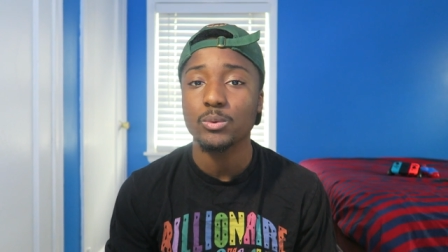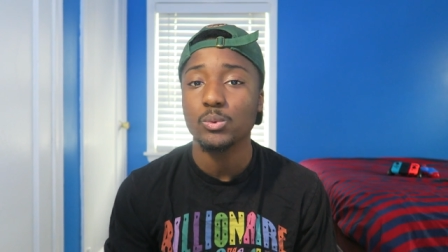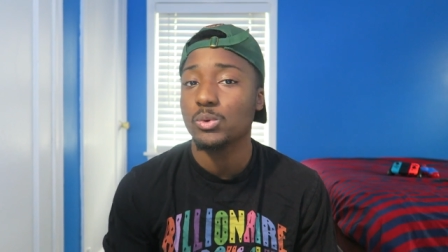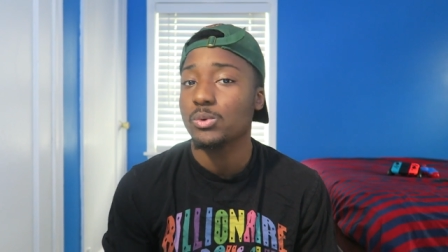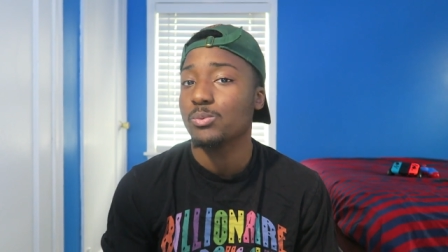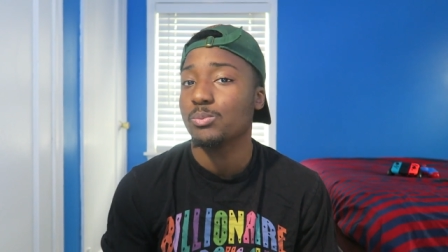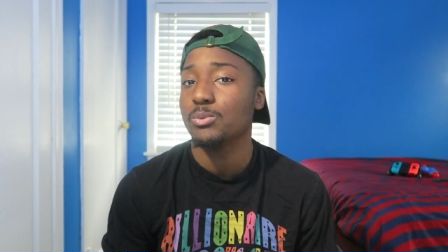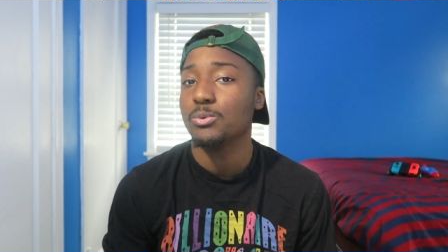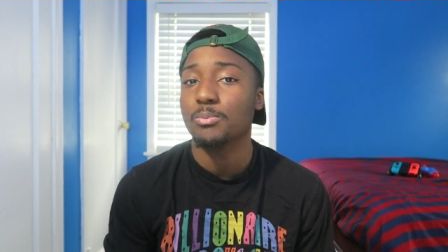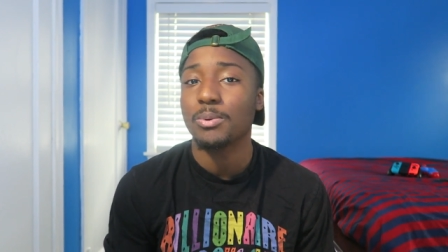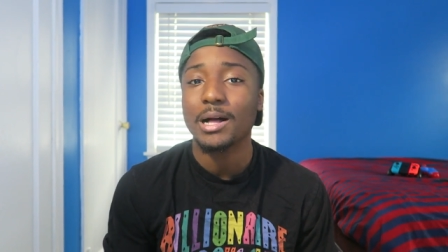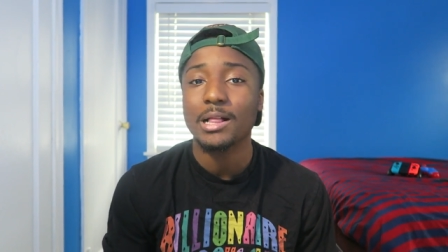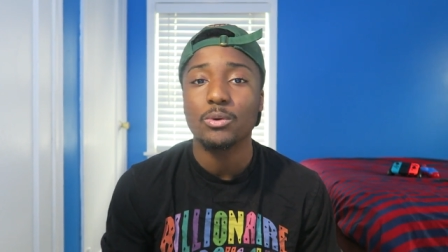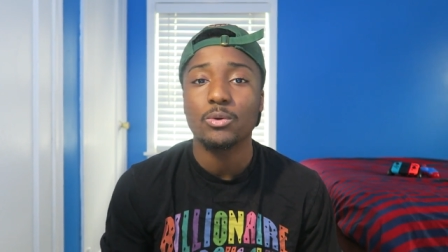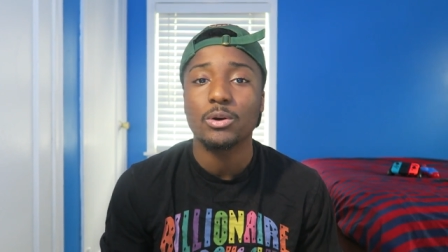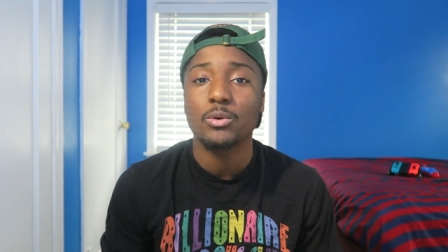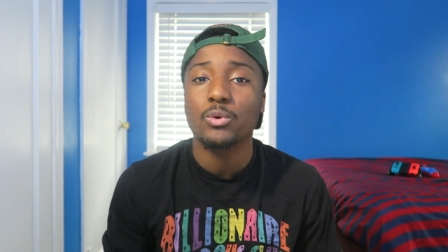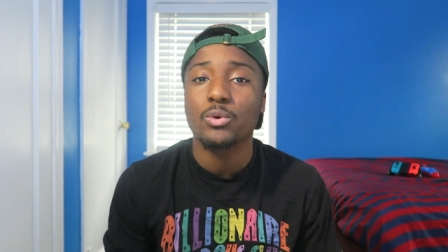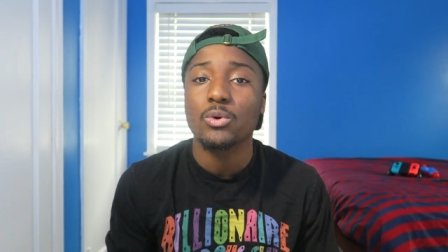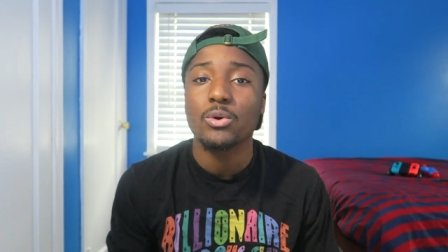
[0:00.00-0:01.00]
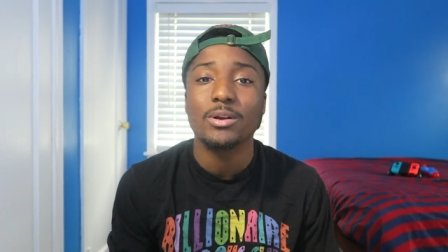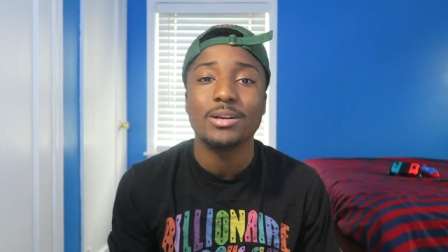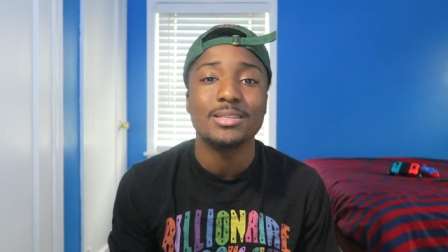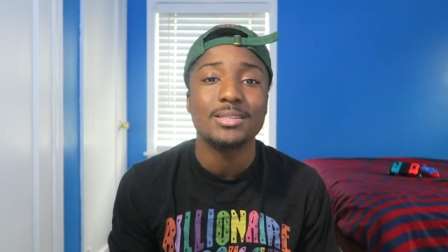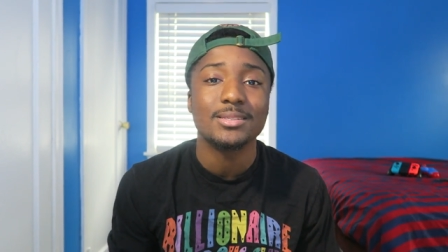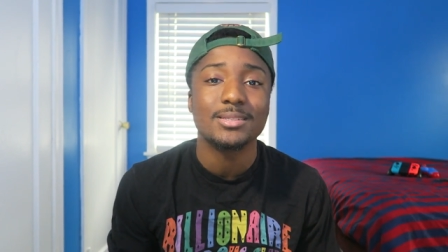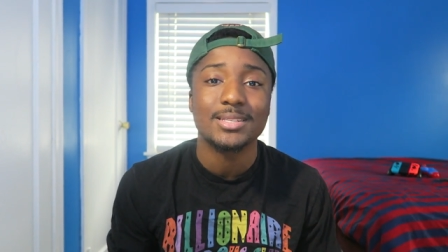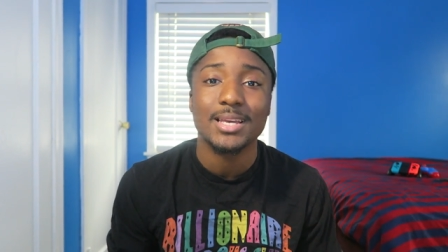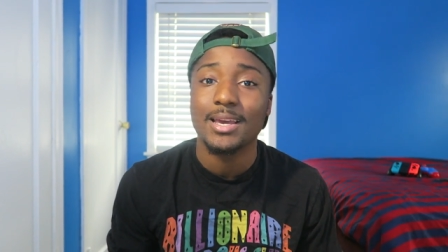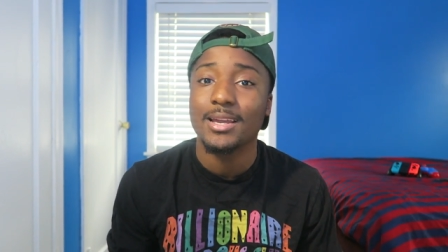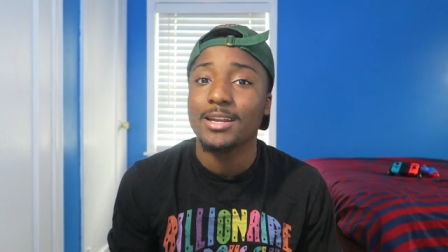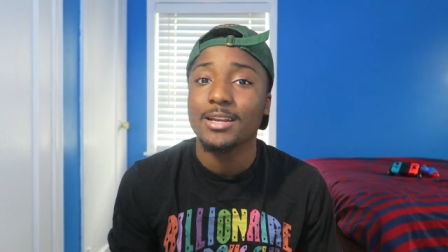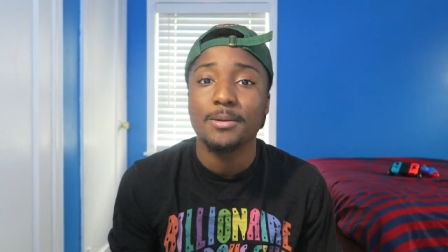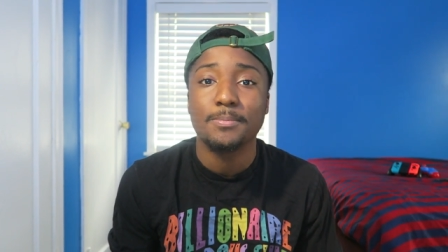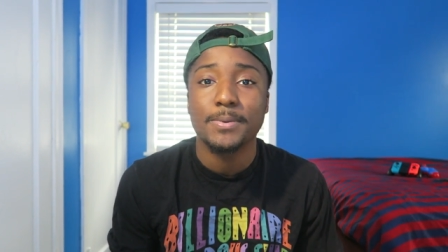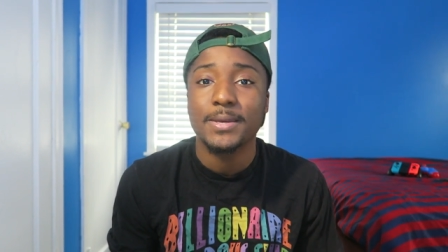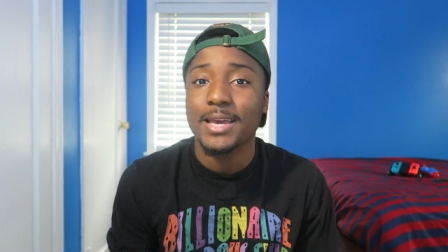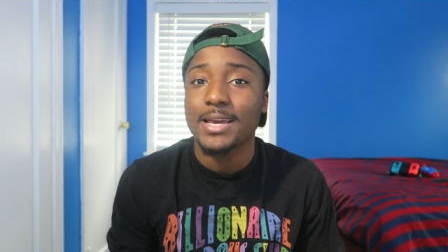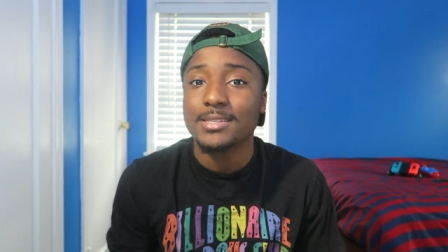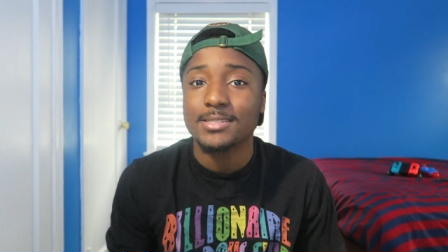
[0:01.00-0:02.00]
You, you probably want to record in
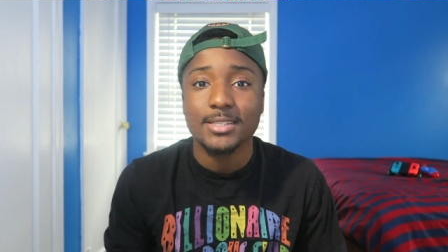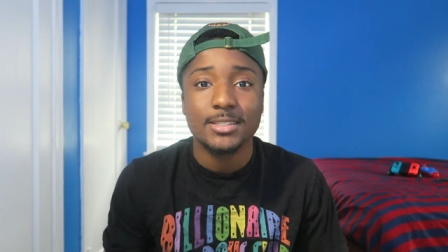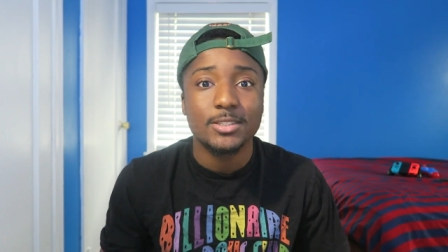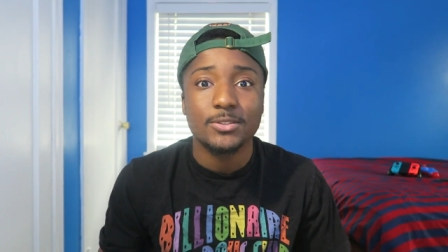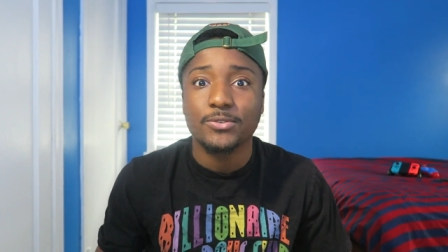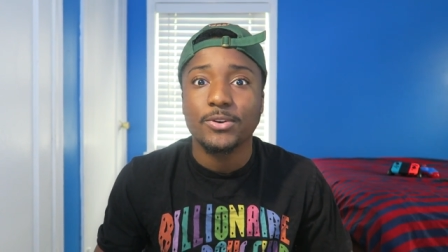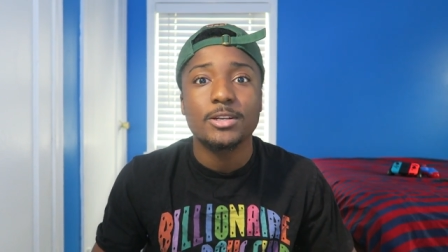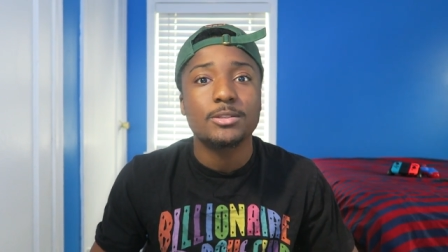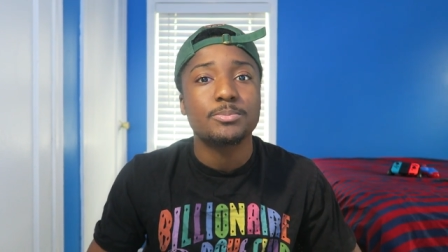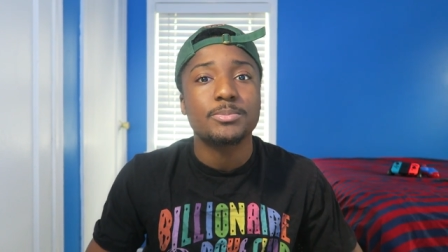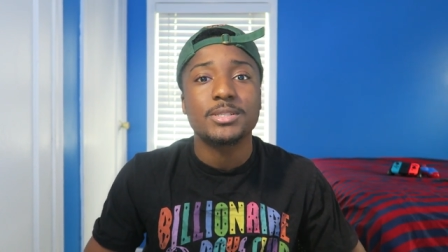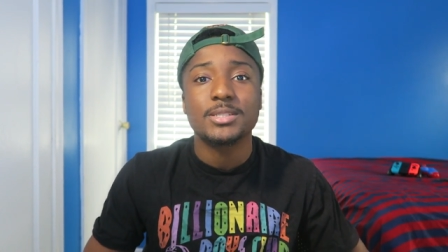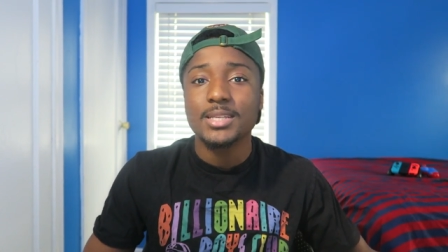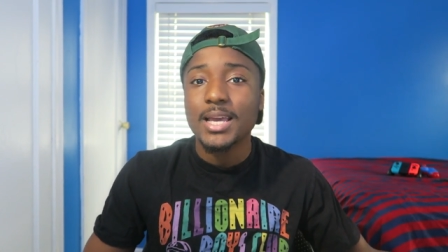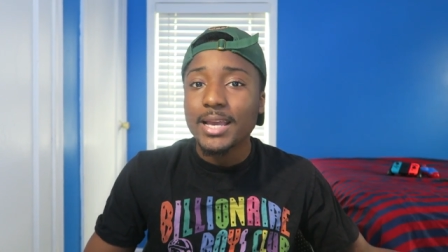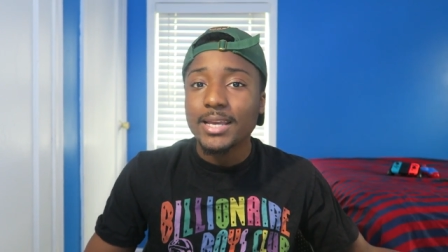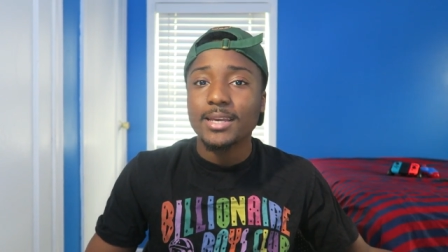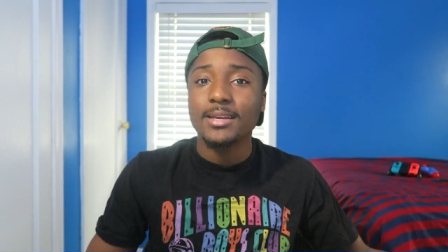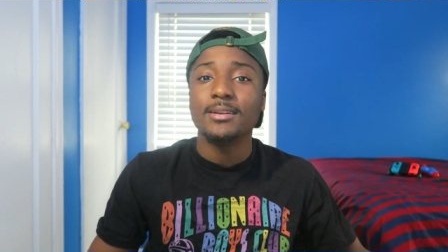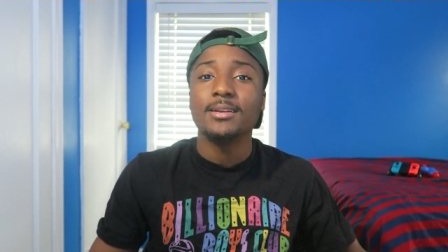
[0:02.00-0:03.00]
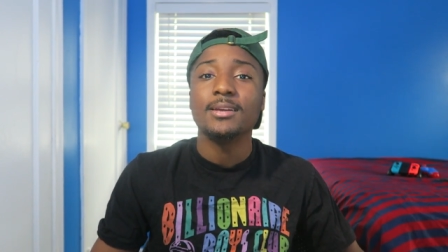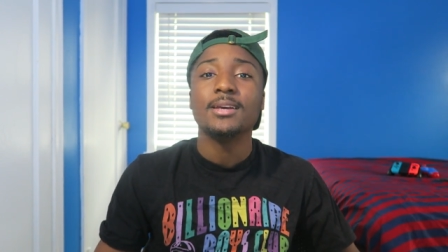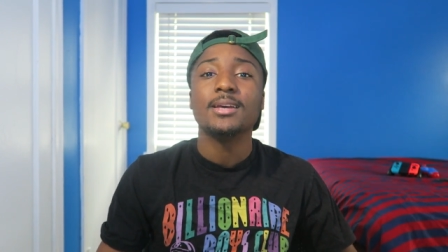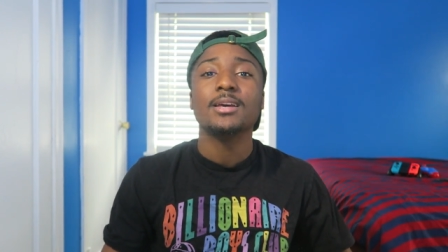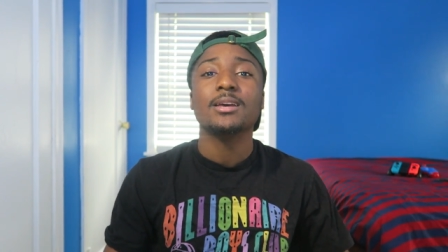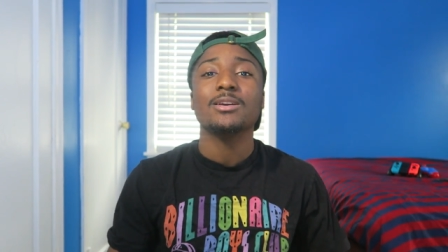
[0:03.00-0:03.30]
1080p at 60 frames per second.